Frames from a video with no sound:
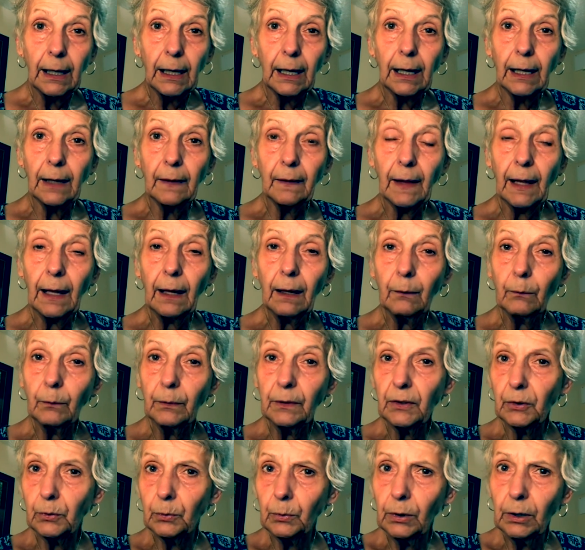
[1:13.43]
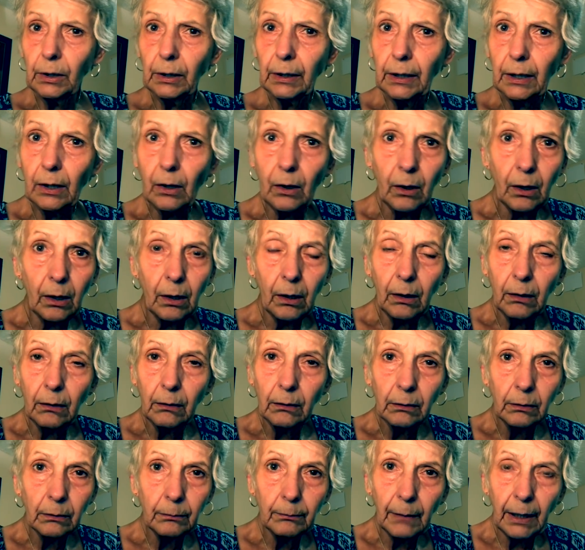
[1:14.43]
And that was really
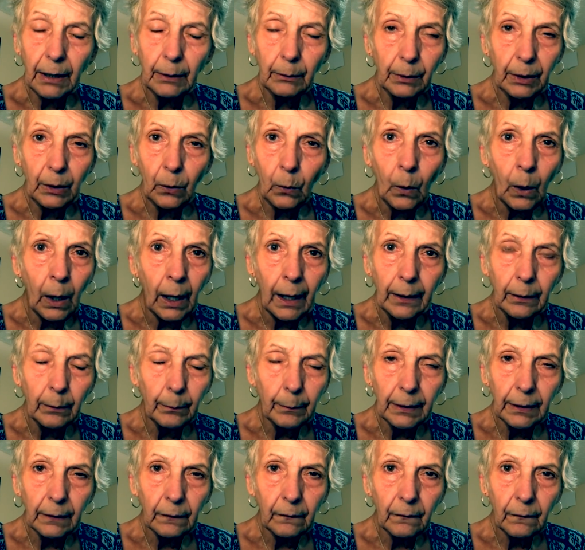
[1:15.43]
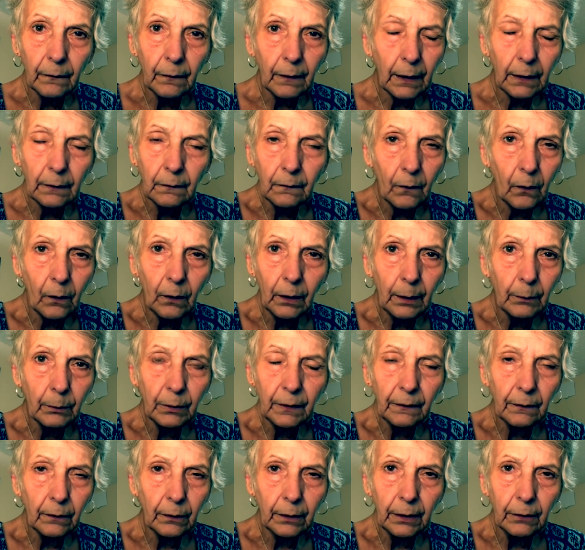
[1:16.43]
all my requirements. That's all I
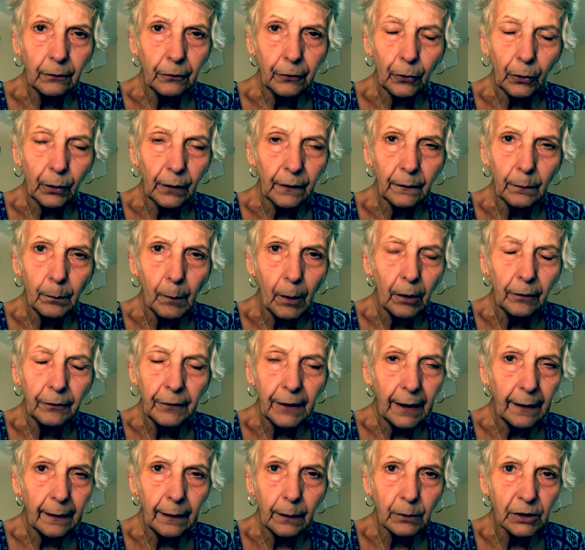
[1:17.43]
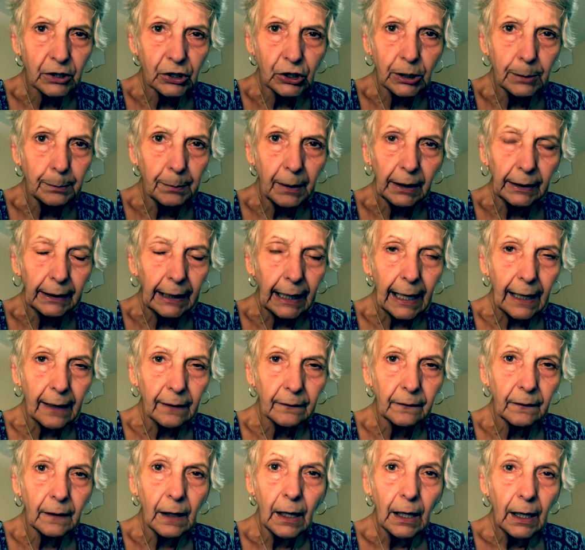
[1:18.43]
was looking for, a small van that was cheap on
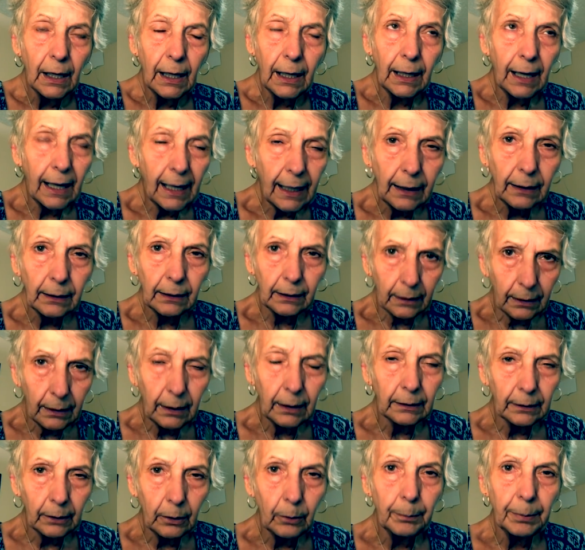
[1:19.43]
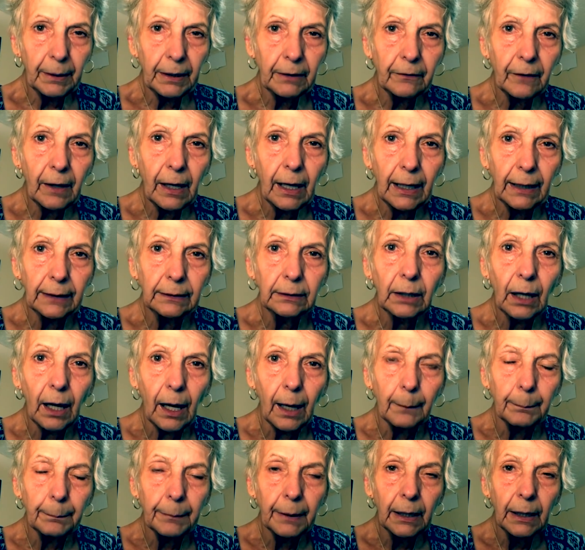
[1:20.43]
gas and had a little bit of a high
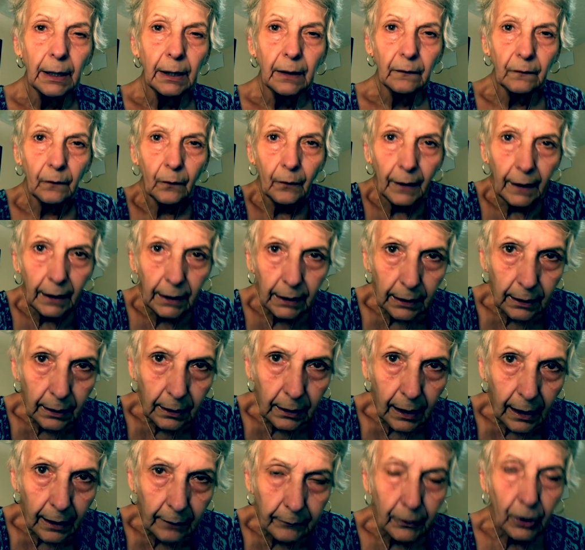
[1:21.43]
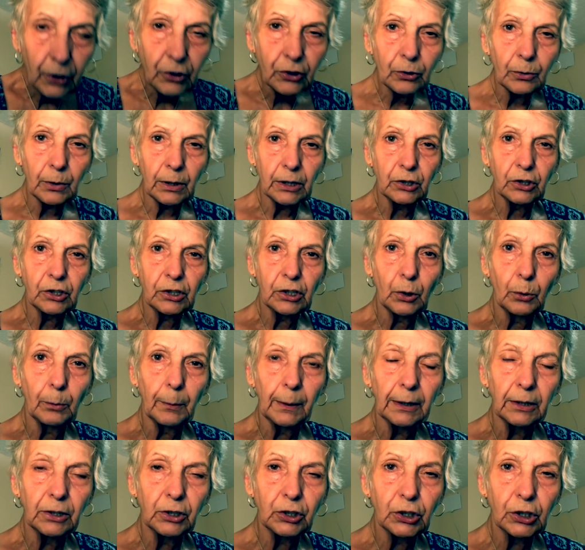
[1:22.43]
top so that I didn't have to scrunch so
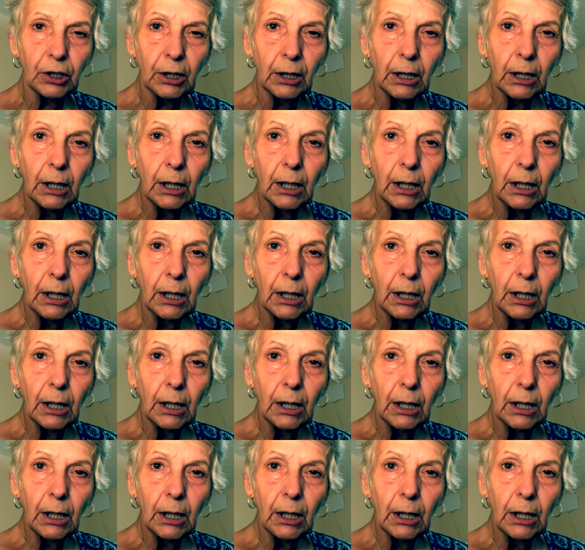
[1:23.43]
much.